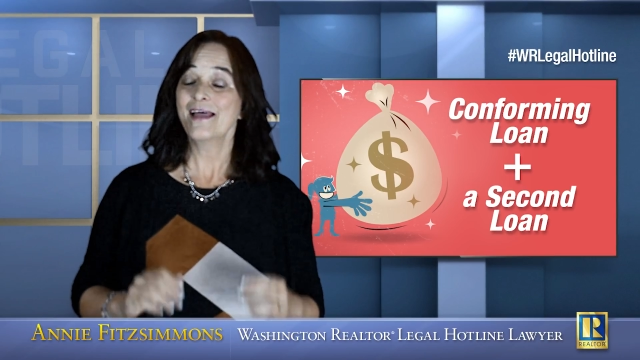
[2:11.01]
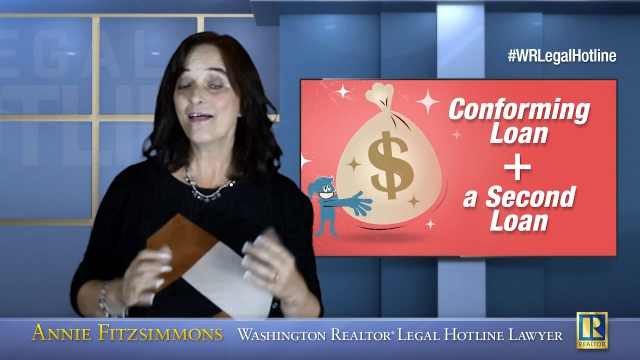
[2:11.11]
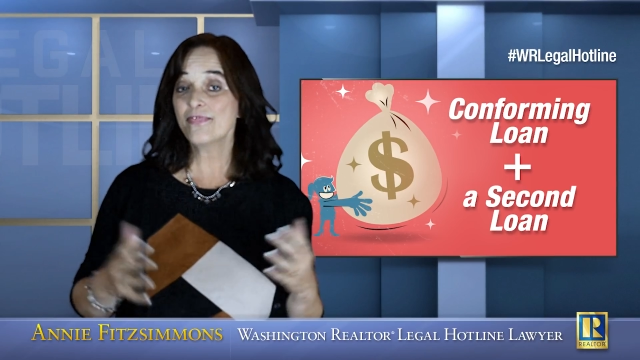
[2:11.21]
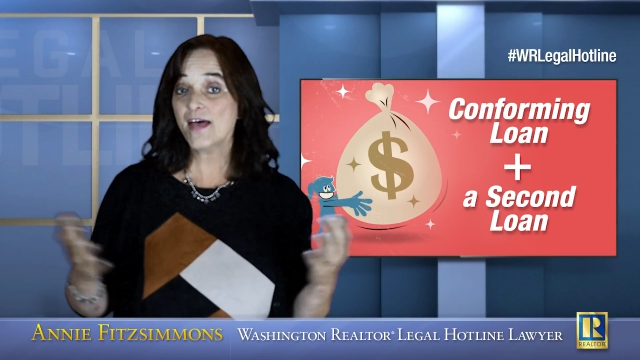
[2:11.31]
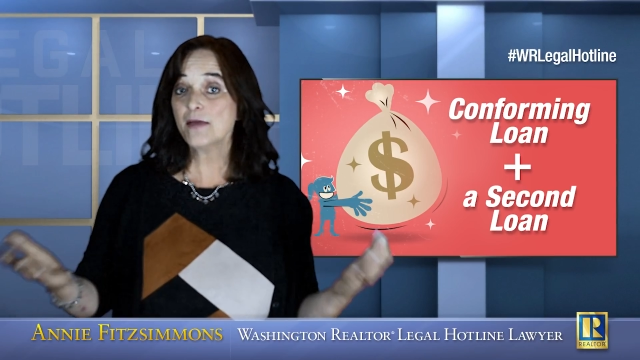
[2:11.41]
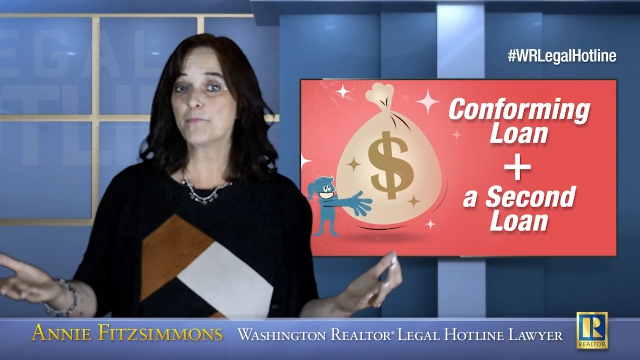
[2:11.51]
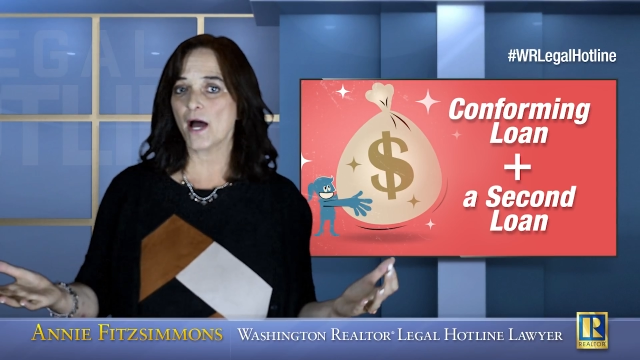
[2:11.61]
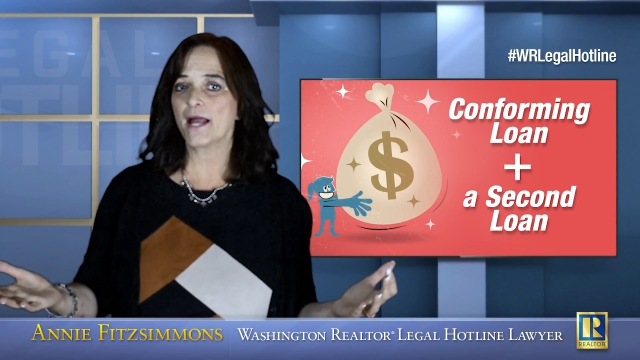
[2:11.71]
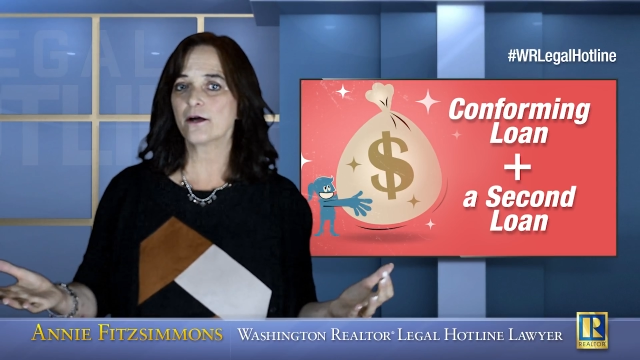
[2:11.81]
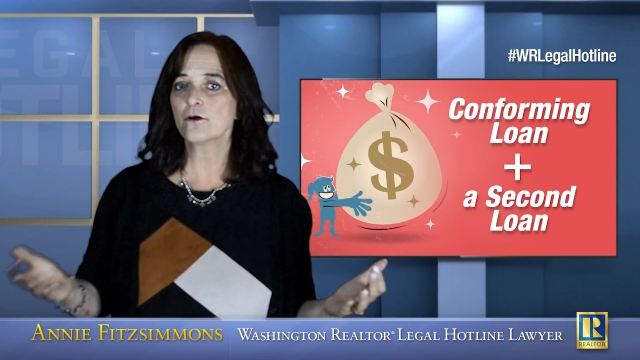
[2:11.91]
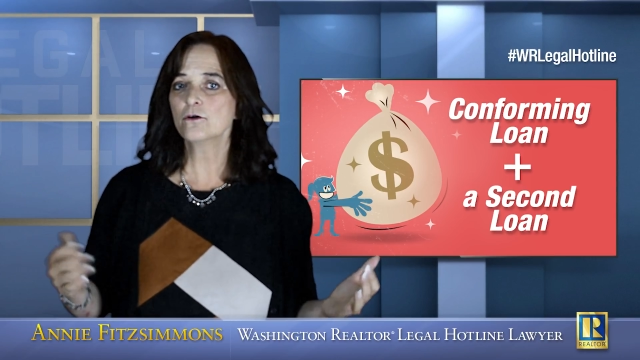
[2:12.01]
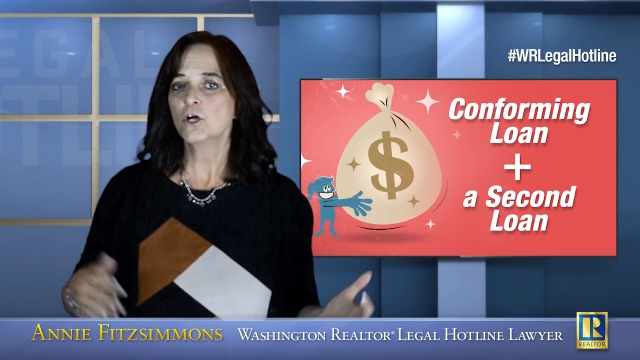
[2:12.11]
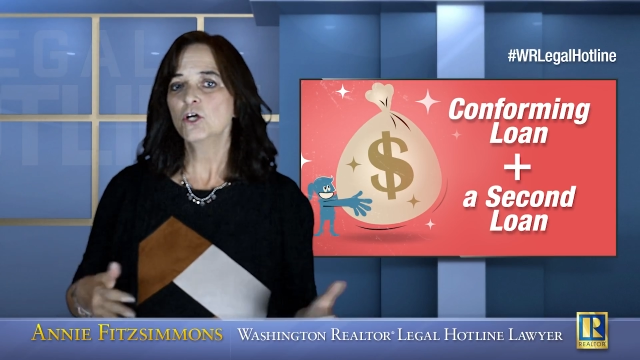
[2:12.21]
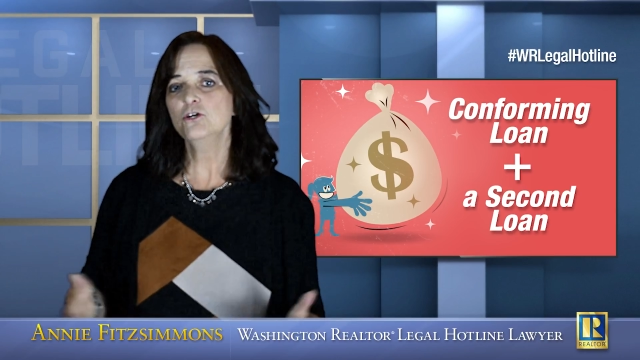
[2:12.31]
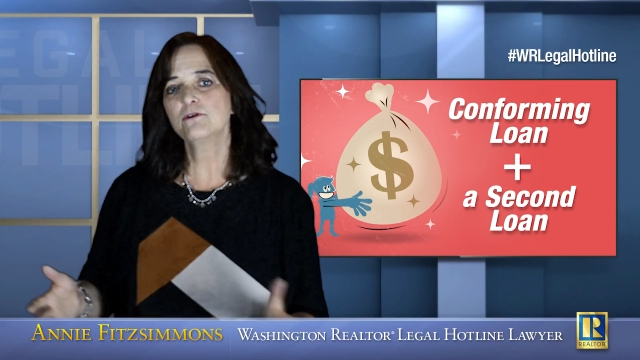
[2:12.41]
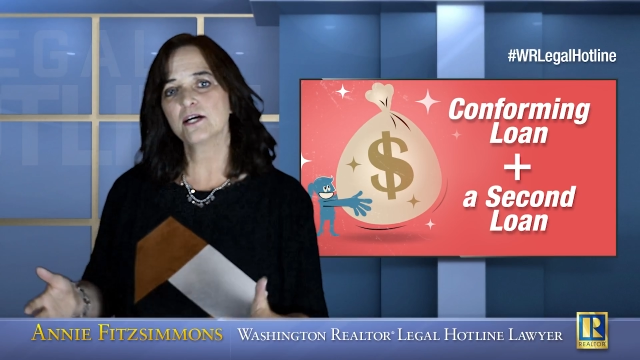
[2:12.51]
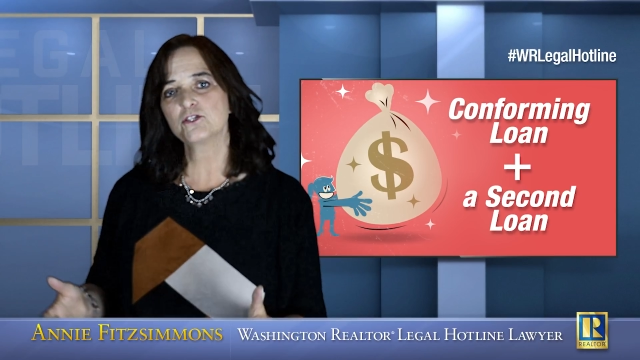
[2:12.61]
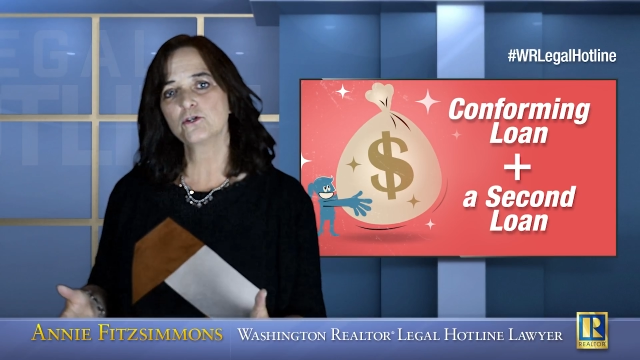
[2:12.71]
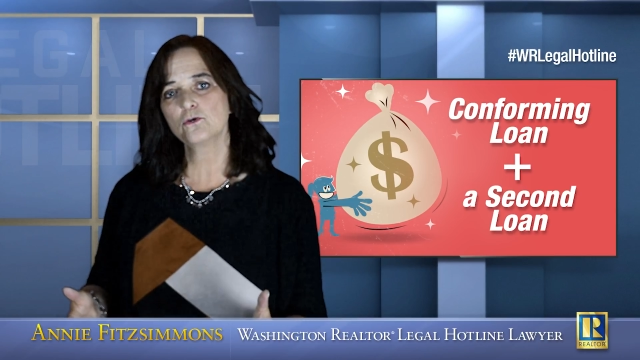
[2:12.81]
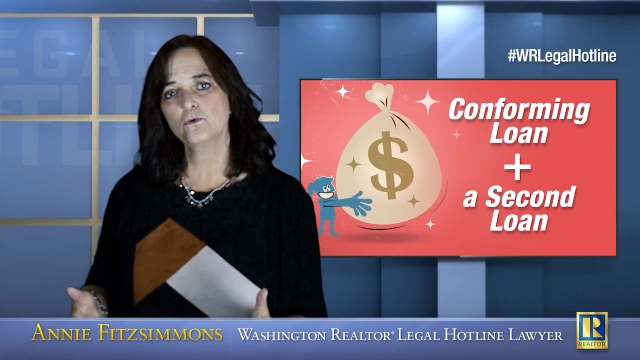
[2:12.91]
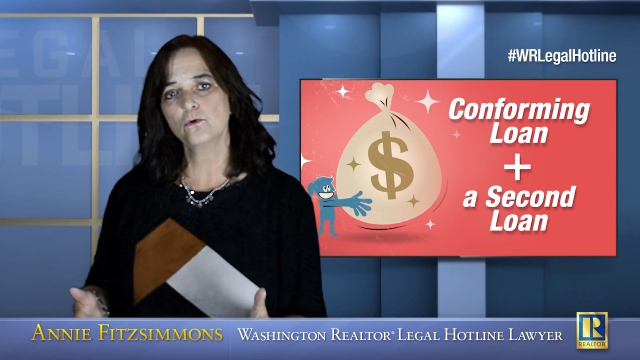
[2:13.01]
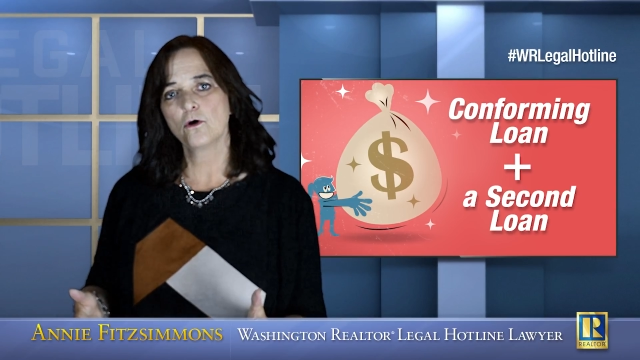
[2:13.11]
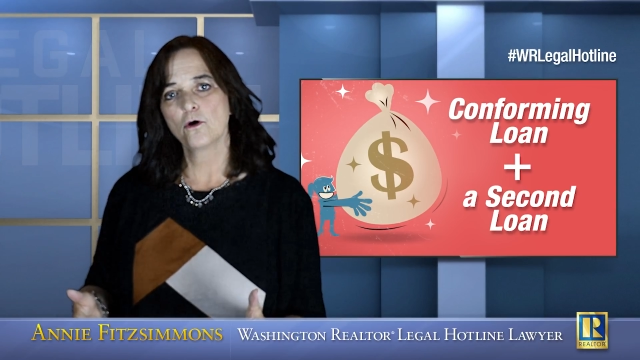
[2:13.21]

And then, buyer, you get to